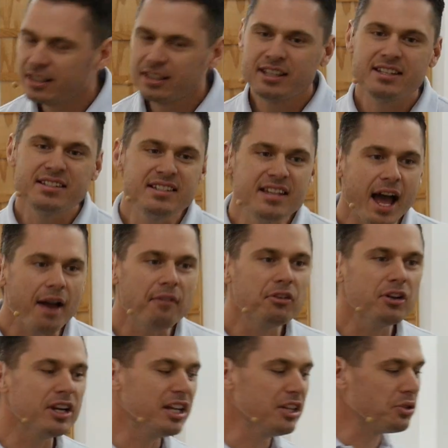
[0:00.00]
He's
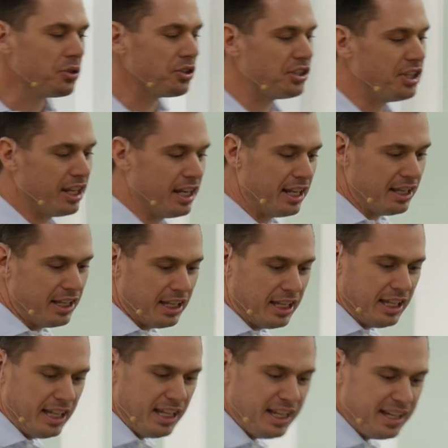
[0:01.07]
never interested in the
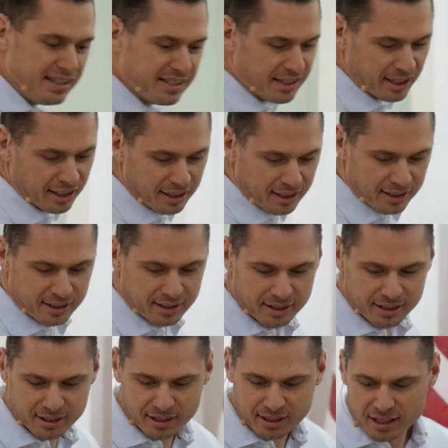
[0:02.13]
easy.
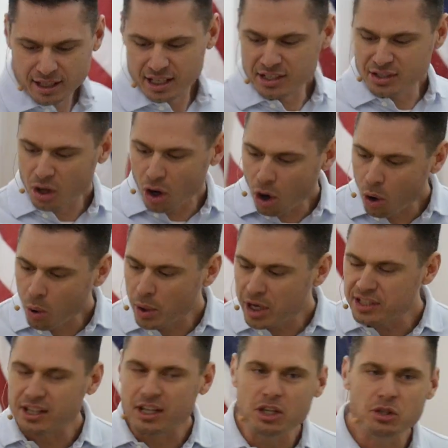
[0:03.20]
He's
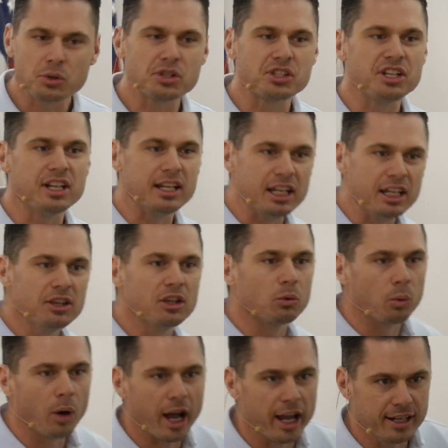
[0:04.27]
always interested in the
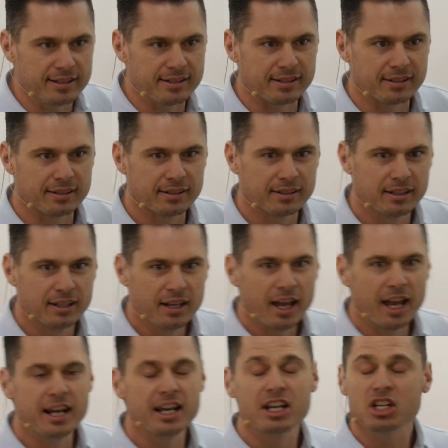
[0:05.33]
right.
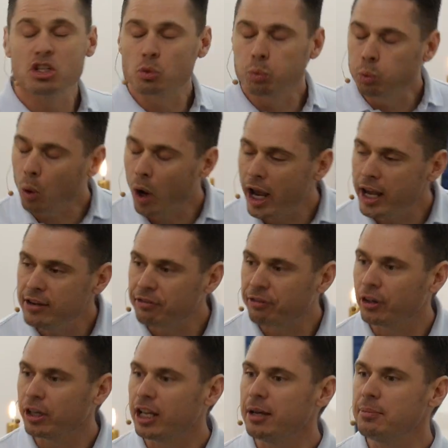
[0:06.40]
And it is right
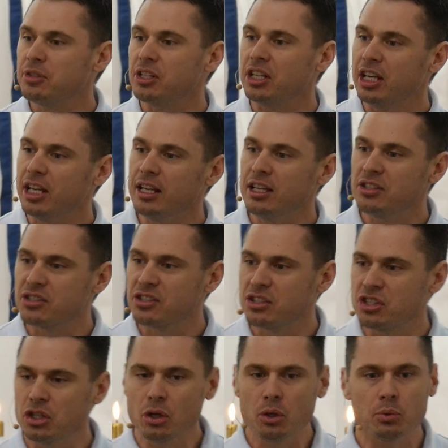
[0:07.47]
for him to get his
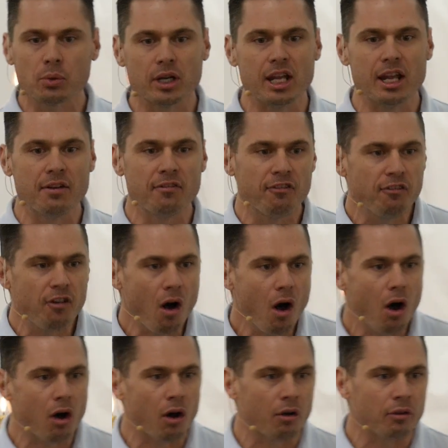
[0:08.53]
children
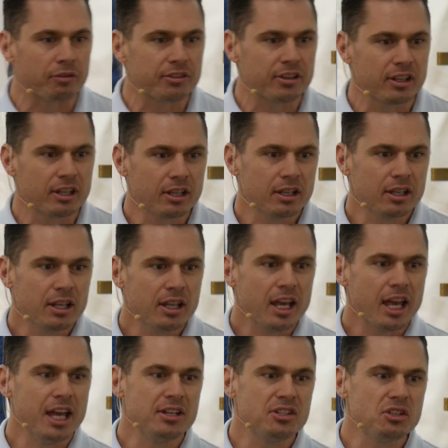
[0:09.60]
involved
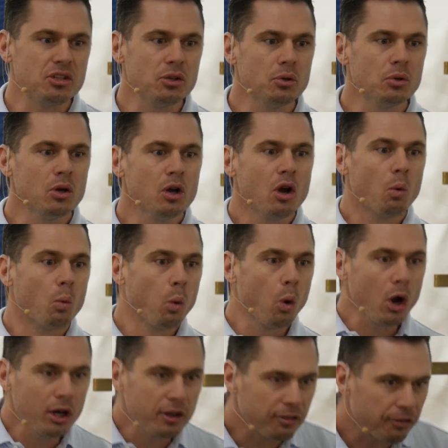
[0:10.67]
and to
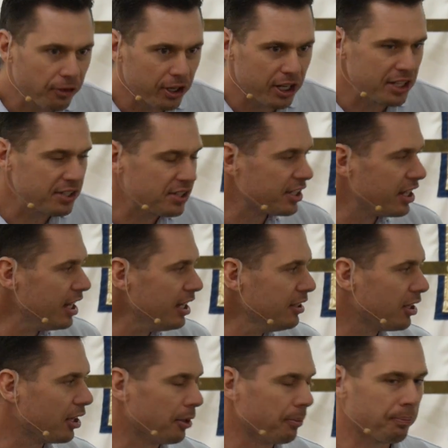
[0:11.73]
work for his
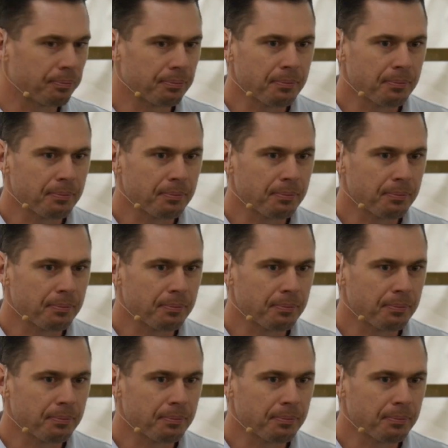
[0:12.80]
kingdom.